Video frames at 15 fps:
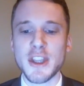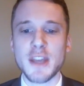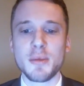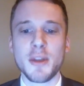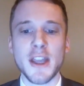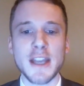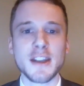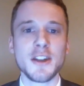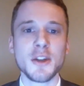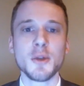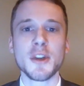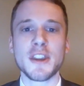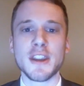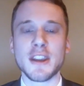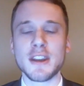what they plan to do
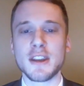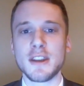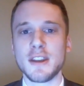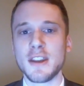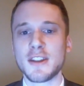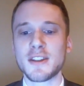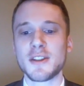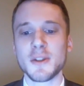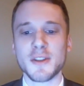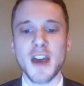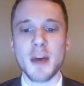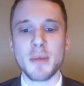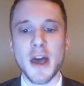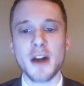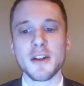with it. This is their
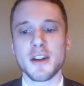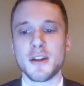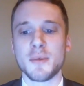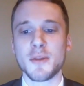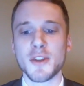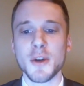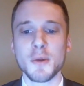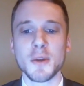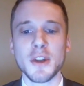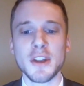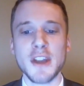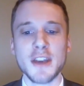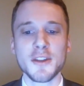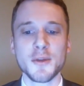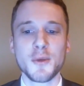top outcomes. Over the
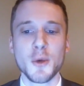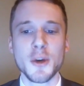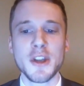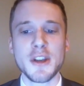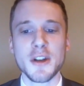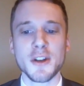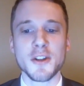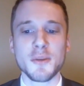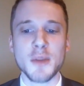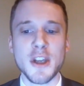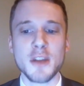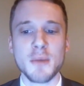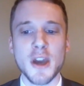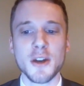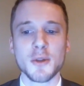next four years,
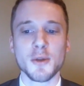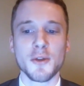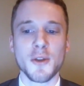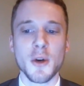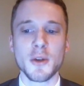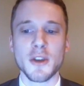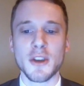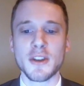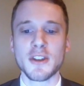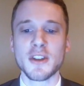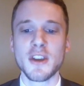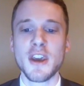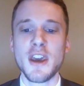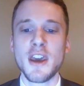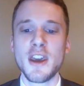Media Matters will focus
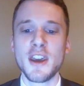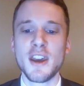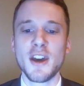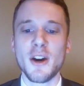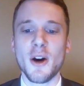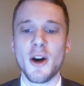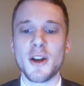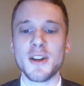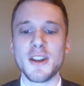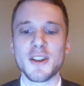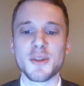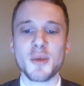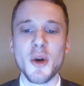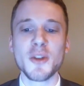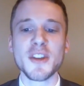on
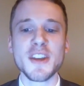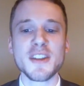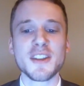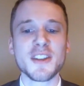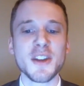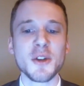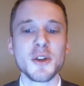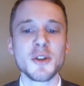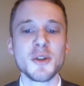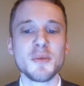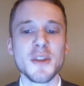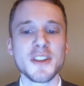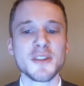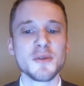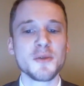exposing serial
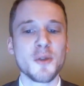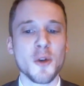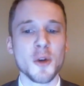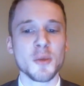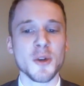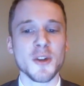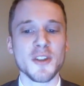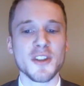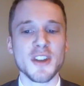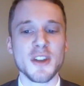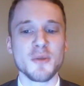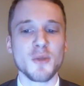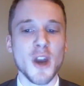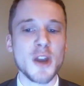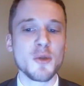misinformers
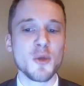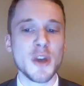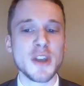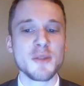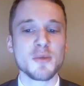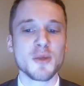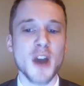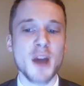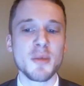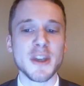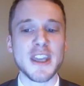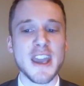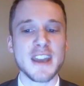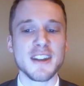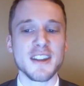and right-wing
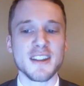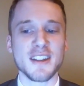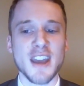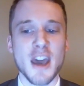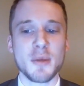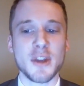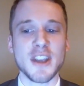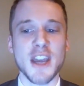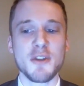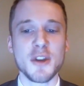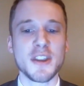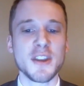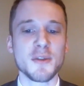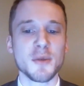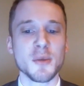propagandists inhabiting
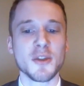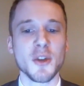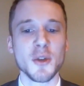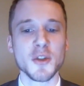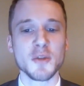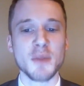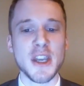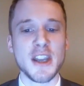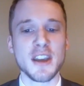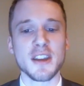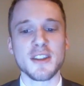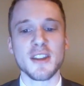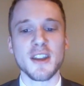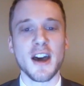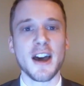everything from social media
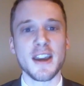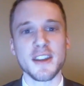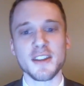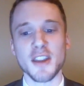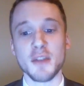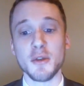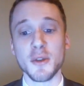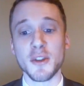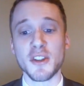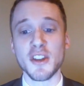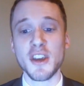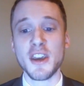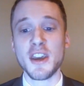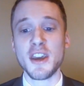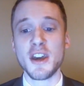to the highest levels
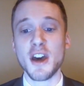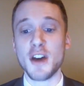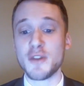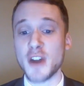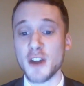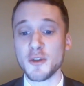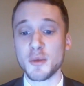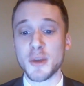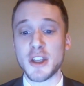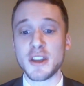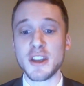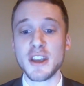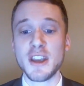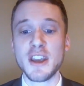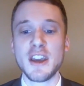of government.
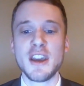